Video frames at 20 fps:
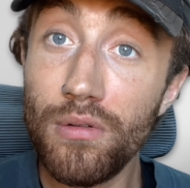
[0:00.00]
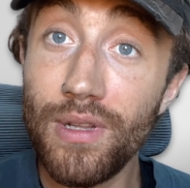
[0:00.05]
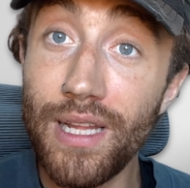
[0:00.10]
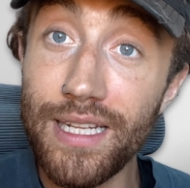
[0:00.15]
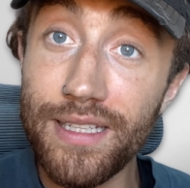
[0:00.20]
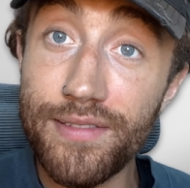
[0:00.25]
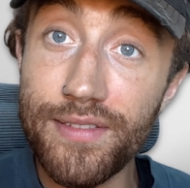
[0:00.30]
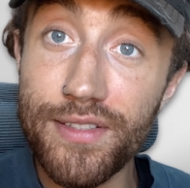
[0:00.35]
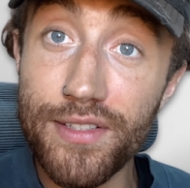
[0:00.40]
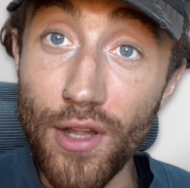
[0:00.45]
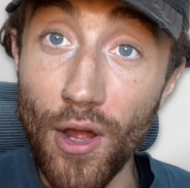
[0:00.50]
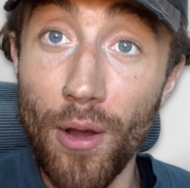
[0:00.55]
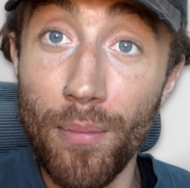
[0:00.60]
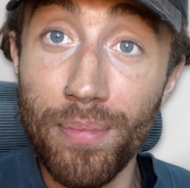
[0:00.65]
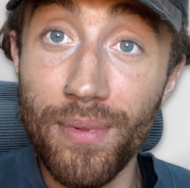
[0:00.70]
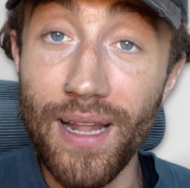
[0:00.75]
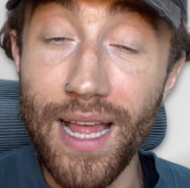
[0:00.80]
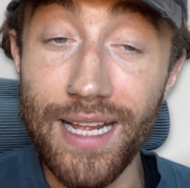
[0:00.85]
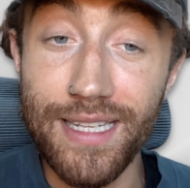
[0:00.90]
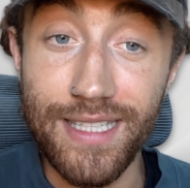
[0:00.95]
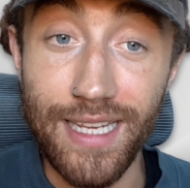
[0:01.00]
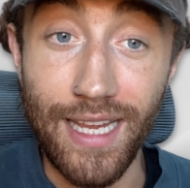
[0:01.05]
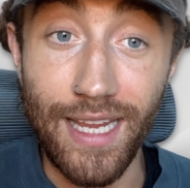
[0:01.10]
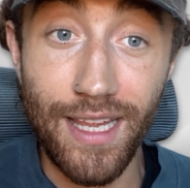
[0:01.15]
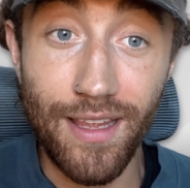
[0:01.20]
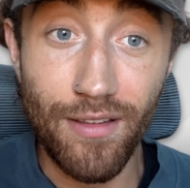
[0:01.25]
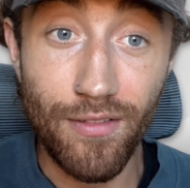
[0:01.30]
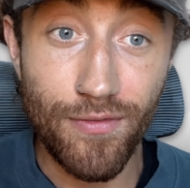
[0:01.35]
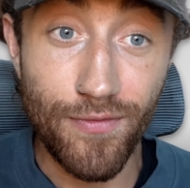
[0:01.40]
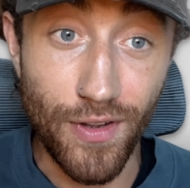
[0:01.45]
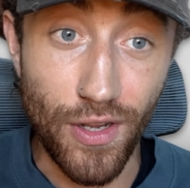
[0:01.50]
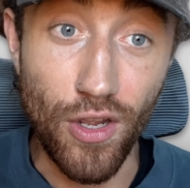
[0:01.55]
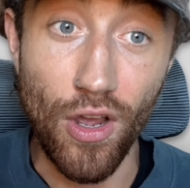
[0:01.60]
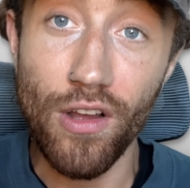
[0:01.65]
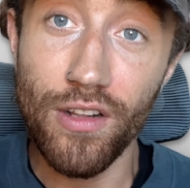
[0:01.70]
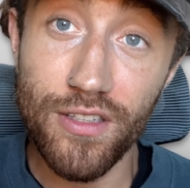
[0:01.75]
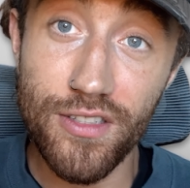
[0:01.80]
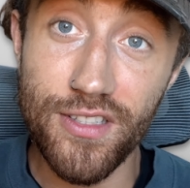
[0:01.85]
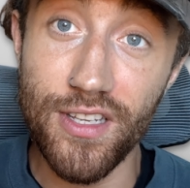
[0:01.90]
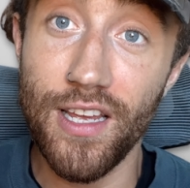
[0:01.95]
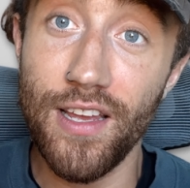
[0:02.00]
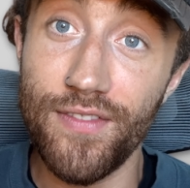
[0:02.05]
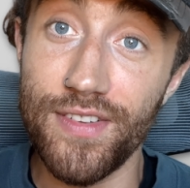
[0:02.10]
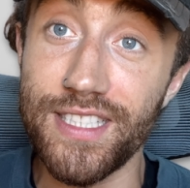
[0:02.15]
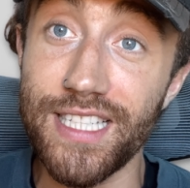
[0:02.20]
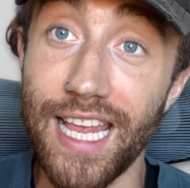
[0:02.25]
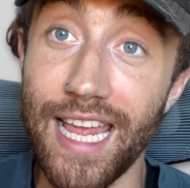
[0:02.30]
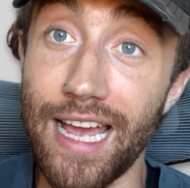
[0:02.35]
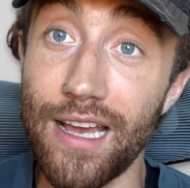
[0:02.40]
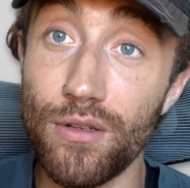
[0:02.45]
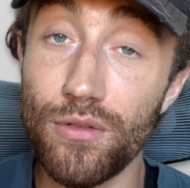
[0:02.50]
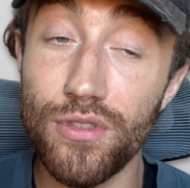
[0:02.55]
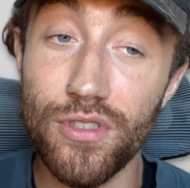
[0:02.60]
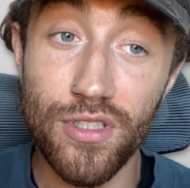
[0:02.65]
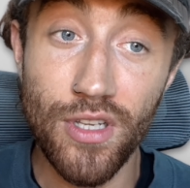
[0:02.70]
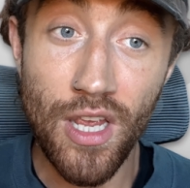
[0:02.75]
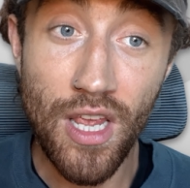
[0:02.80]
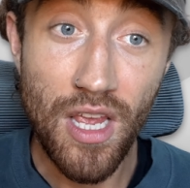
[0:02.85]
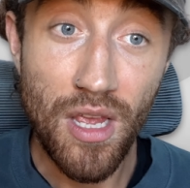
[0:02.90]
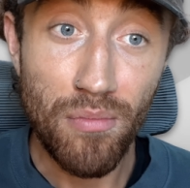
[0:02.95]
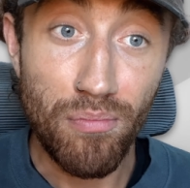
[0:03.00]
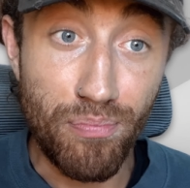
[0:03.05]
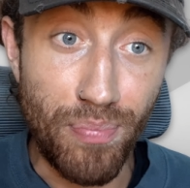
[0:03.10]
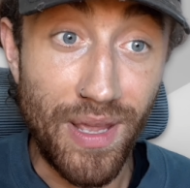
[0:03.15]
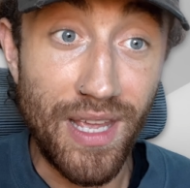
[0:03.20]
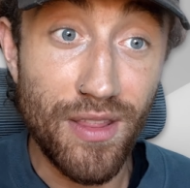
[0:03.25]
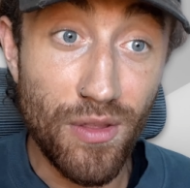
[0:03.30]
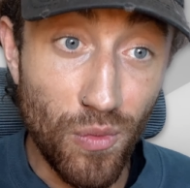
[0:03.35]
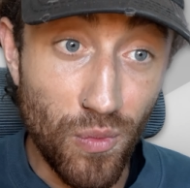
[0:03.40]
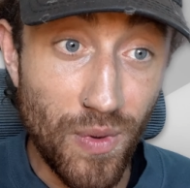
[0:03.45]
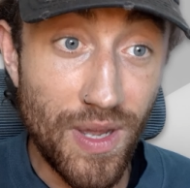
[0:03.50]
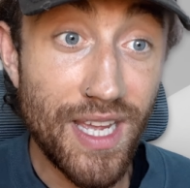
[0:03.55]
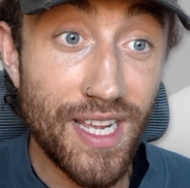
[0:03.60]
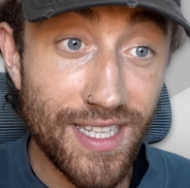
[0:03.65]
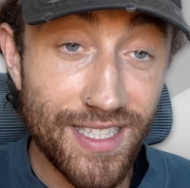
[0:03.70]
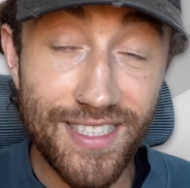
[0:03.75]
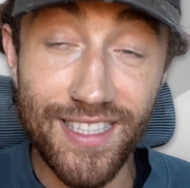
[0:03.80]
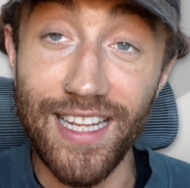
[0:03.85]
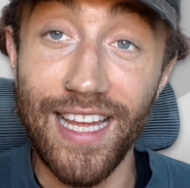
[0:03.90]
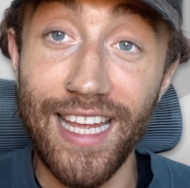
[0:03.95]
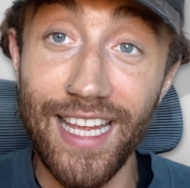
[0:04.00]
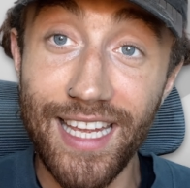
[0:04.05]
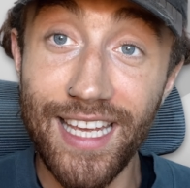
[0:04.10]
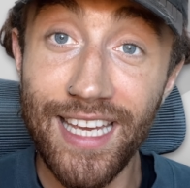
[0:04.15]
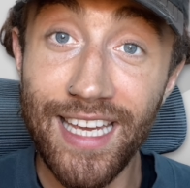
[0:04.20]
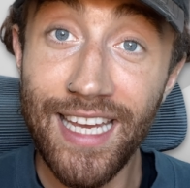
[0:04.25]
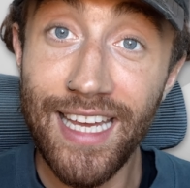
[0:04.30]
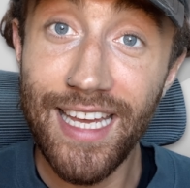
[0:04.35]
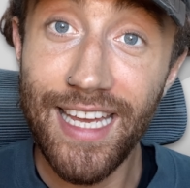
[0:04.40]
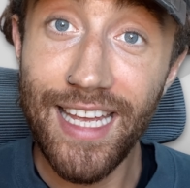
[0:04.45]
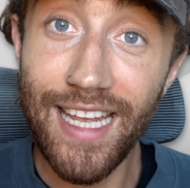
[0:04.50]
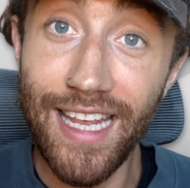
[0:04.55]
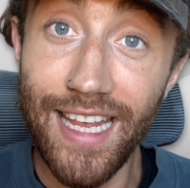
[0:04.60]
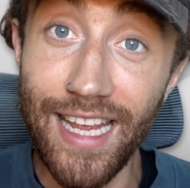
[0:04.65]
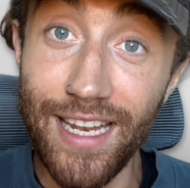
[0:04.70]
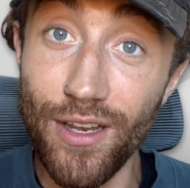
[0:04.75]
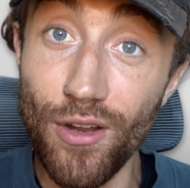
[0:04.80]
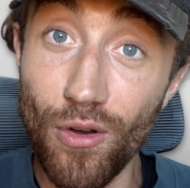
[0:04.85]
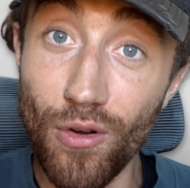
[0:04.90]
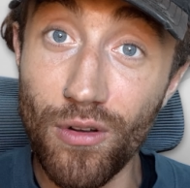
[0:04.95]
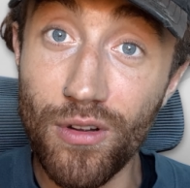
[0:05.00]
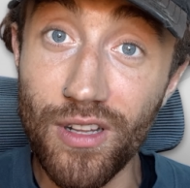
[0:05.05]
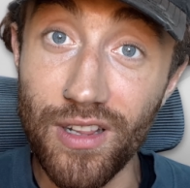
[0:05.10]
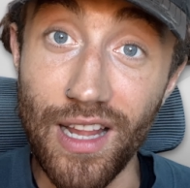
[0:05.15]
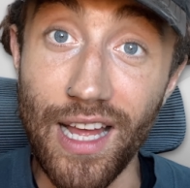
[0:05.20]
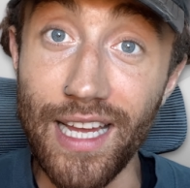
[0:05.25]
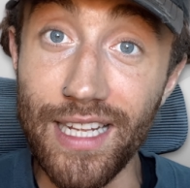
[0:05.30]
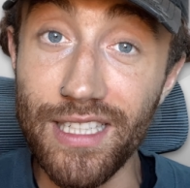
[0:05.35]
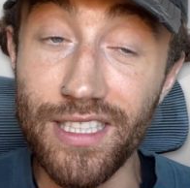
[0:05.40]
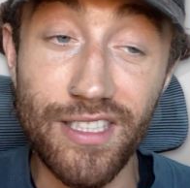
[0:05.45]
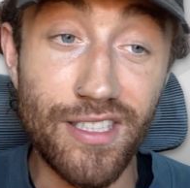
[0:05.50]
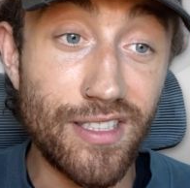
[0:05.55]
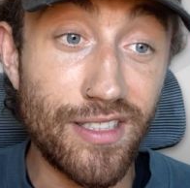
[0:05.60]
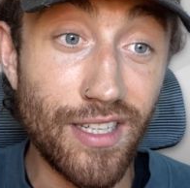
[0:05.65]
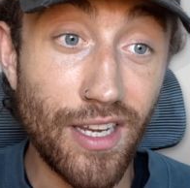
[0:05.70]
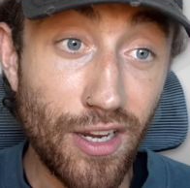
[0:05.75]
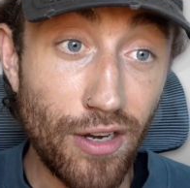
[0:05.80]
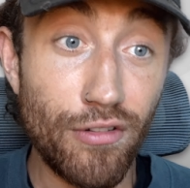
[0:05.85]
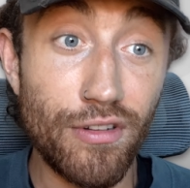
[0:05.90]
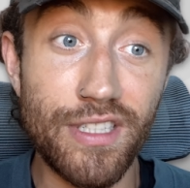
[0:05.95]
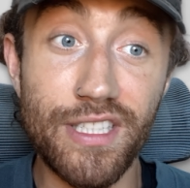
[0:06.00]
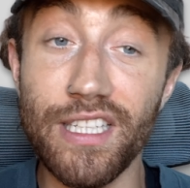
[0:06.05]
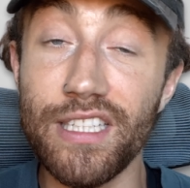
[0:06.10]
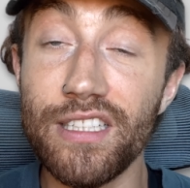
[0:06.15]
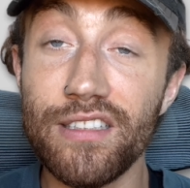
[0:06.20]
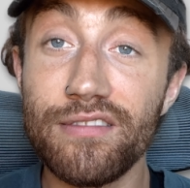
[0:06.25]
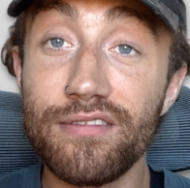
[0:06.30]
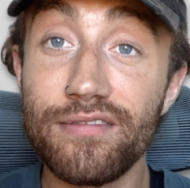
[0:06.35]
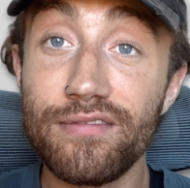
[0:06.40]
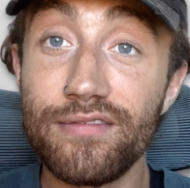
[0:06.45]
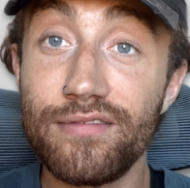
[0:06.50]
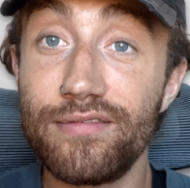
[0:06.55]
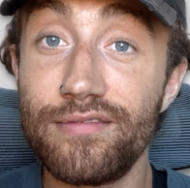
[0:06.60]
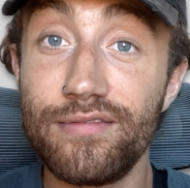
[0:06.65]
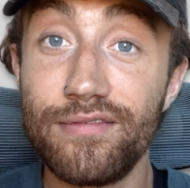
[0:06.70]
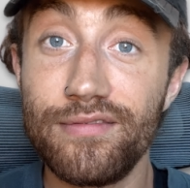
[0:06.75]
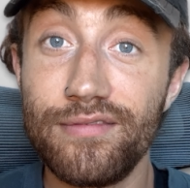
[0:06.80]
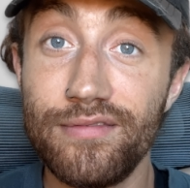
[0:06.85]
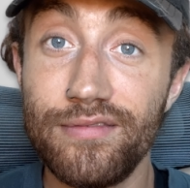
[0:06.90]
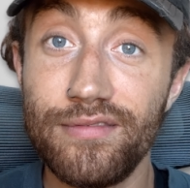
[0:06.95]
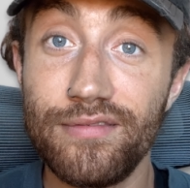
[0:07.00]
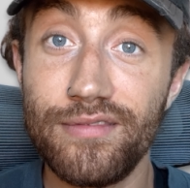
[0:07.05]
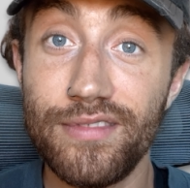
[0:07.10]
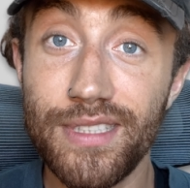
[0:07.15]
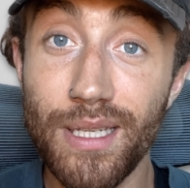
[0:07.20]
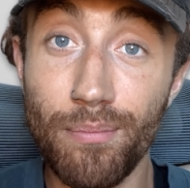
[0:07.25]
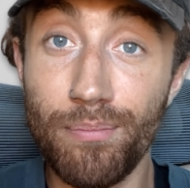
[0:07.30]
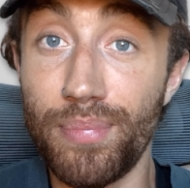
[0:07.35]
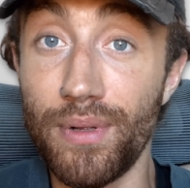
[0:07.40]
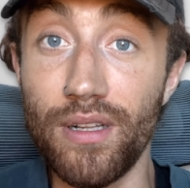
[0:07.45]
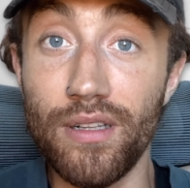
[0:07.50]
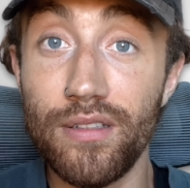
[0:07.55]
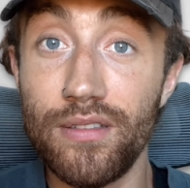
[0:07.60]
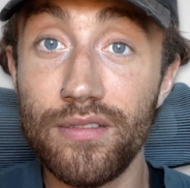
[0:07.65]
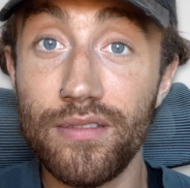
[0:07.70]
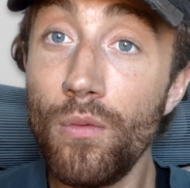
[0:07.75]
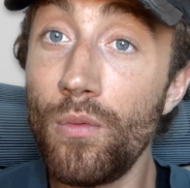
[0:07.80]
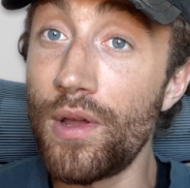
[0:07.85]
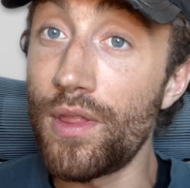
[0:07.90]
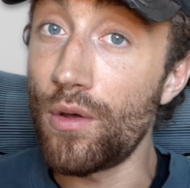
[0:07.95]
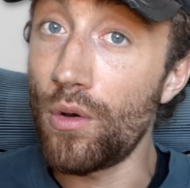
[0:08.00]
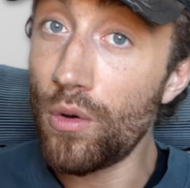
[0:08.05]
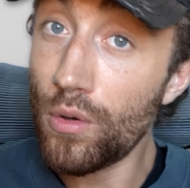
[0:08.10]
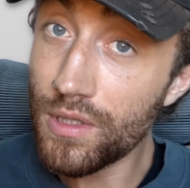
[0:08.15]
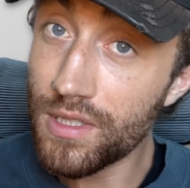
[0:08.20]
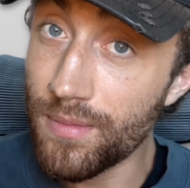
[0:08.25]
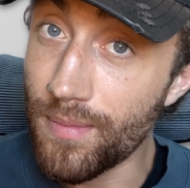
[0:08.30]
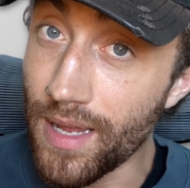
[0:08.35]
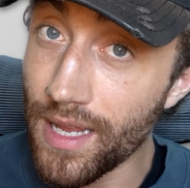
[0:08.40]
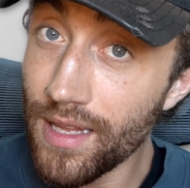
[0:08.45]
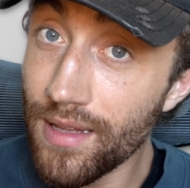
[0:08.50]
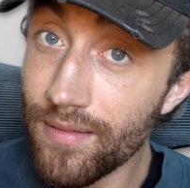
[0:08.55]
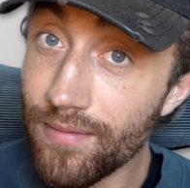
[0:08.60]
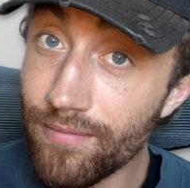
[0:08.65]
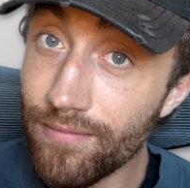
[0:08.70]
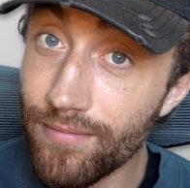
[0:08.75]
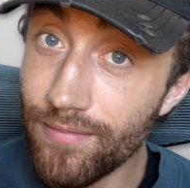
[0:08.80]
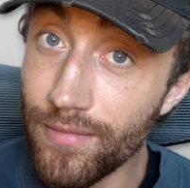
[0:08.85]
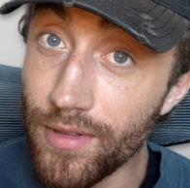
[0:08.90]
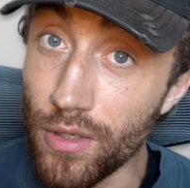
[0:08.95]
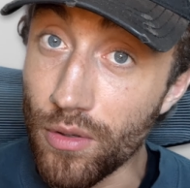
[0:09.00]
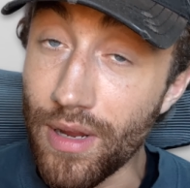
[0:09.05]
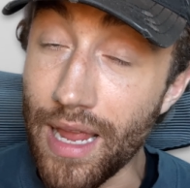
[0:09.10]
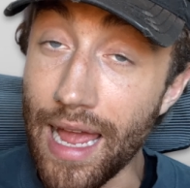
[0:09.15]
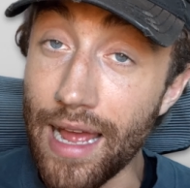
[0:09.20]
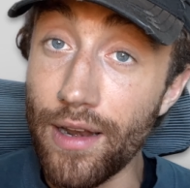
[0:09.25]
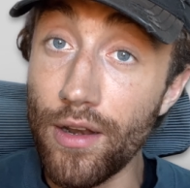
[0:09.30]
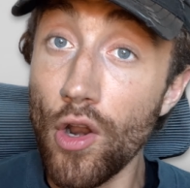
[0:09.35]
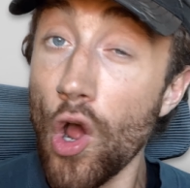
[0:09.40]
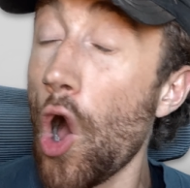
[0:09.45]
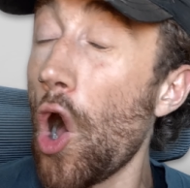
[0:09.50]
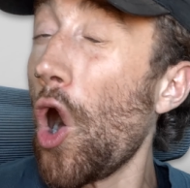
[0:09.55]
let's stop letting forgotten service accounts be the weakest link in your client's security. Simple. With AutomMate, you can